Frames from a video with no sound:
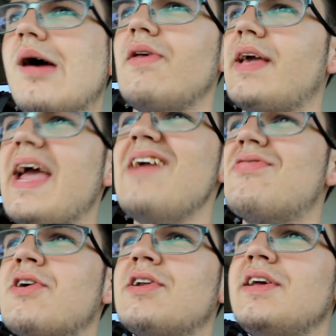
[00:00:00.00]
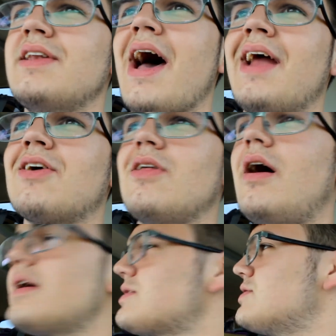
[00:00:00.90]
8:30, 9
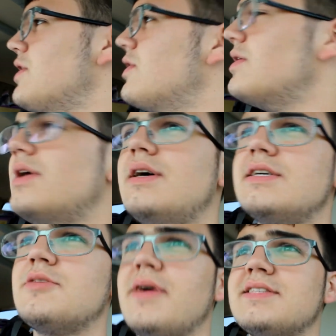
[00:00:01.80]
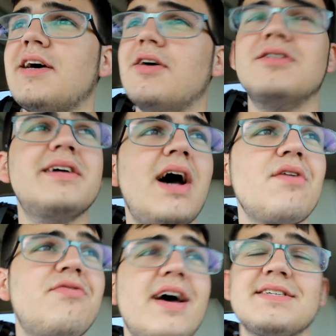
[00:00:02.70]
o'clock, so depends how
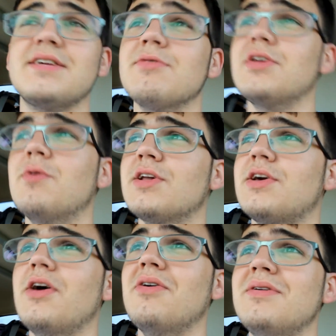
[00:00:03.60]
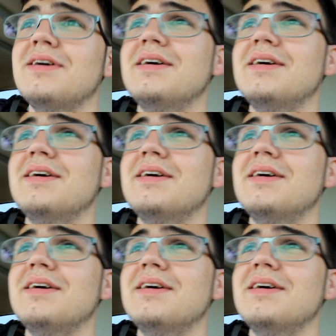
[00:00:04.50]
fast I really want to go,